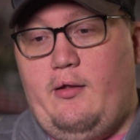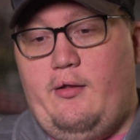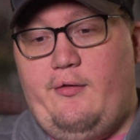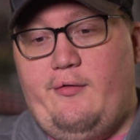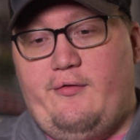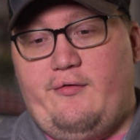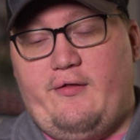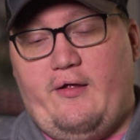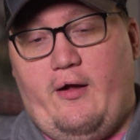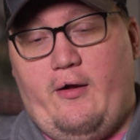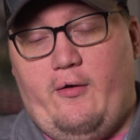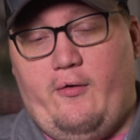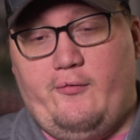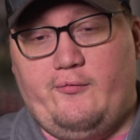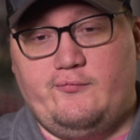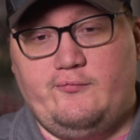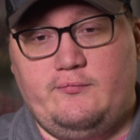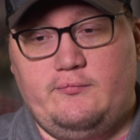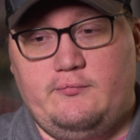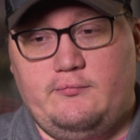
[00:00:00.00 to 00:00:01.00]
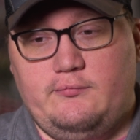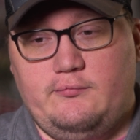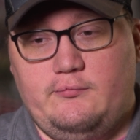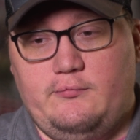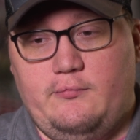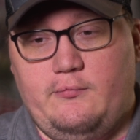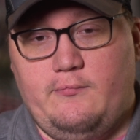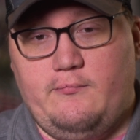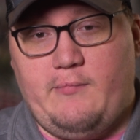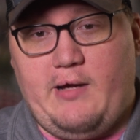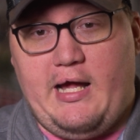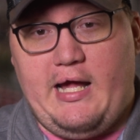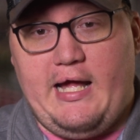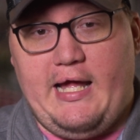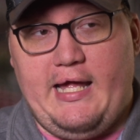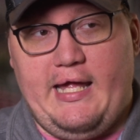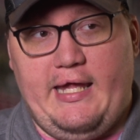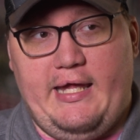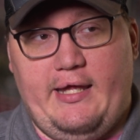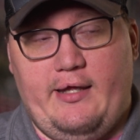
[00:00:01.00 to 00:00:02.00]
So
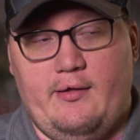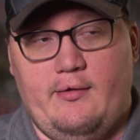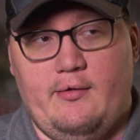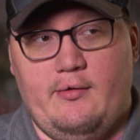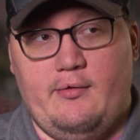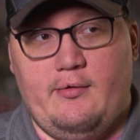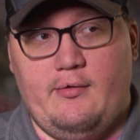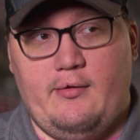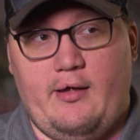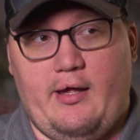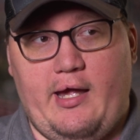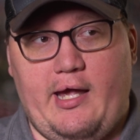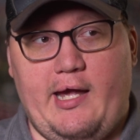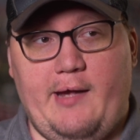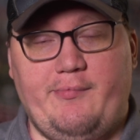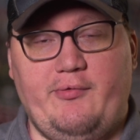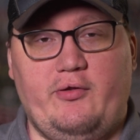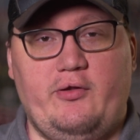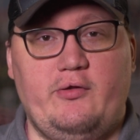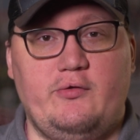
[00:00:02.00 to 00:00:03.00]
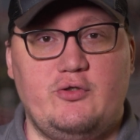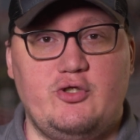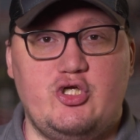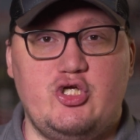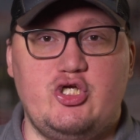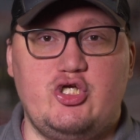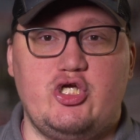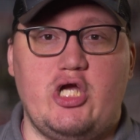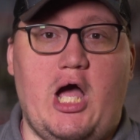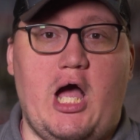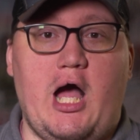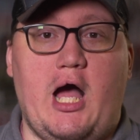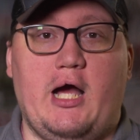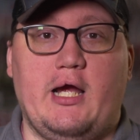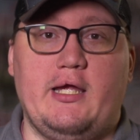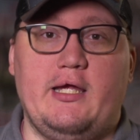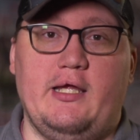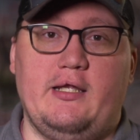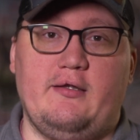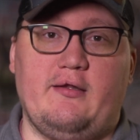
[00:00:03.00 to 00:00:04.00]
my absolute
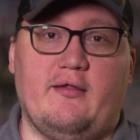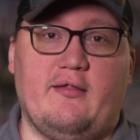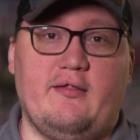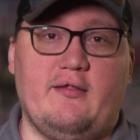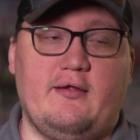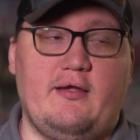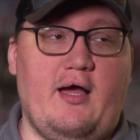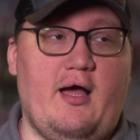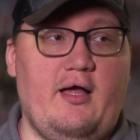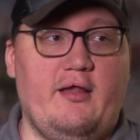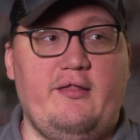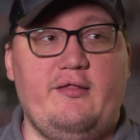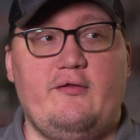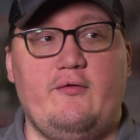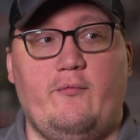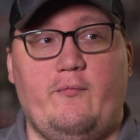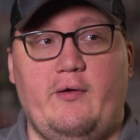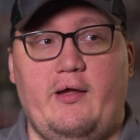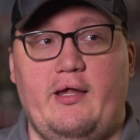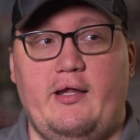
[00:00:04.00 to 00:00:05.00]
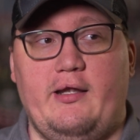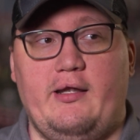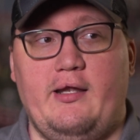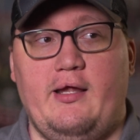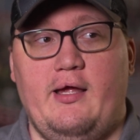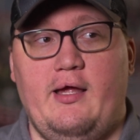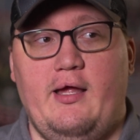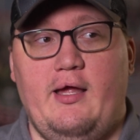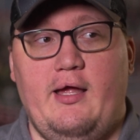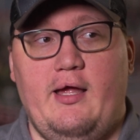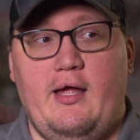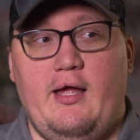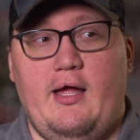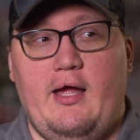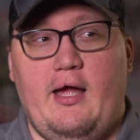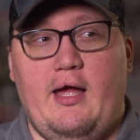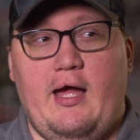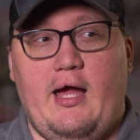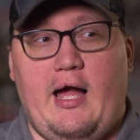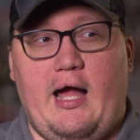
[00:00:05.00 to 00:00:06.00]
shock and disgust when
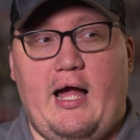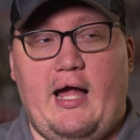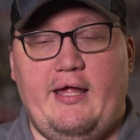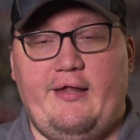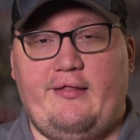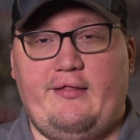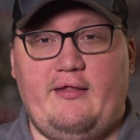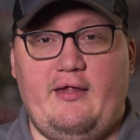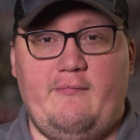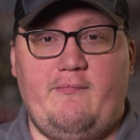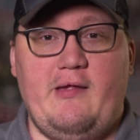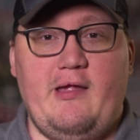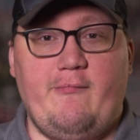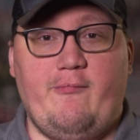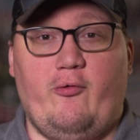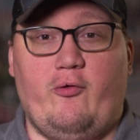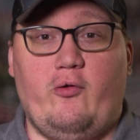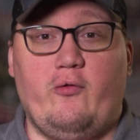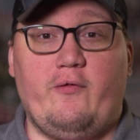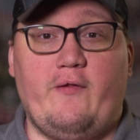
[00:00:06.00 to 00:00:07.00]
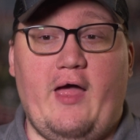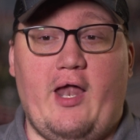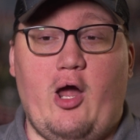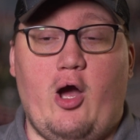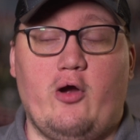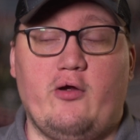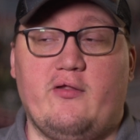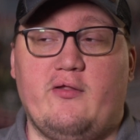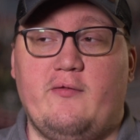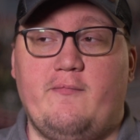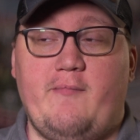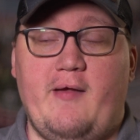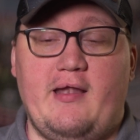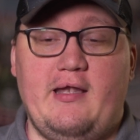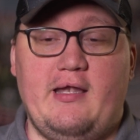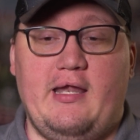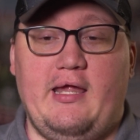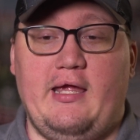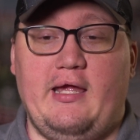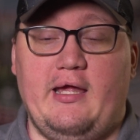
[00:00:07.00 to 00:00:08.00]
I see people that are
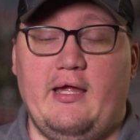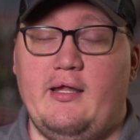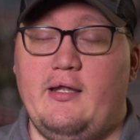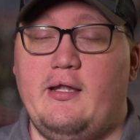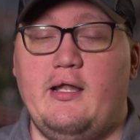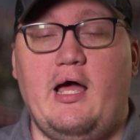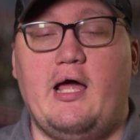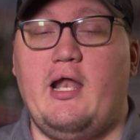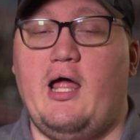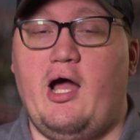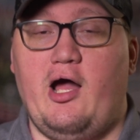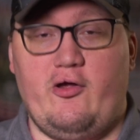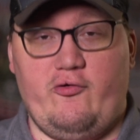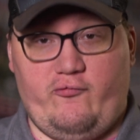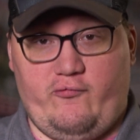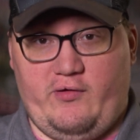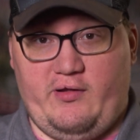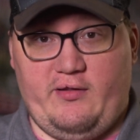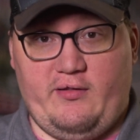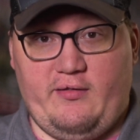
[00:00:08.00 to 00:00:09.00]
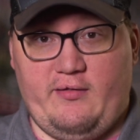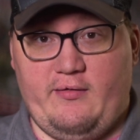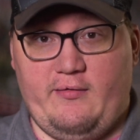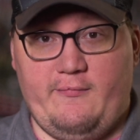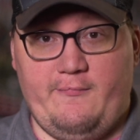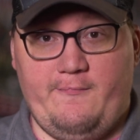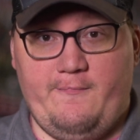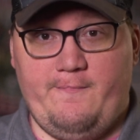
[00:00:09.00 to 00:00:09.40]
spending not hundreds,